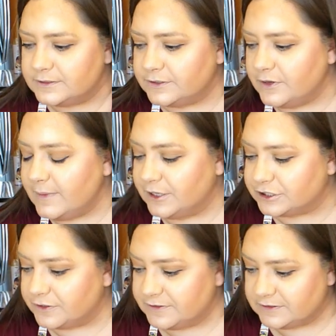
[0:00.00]
So we make
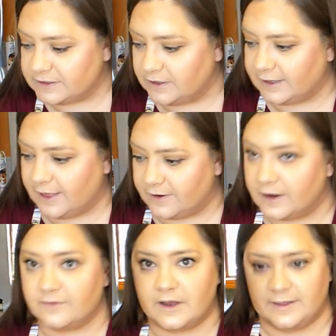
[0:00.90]
sure this is all
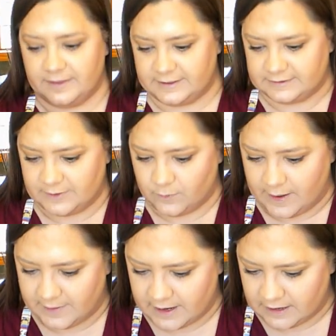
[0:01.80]
together. I've got this. I'm going to
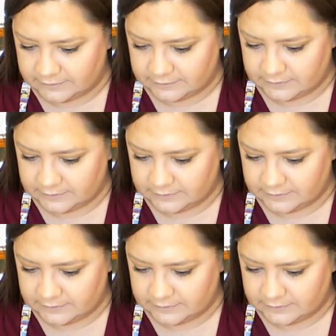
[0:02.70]
wipe it off.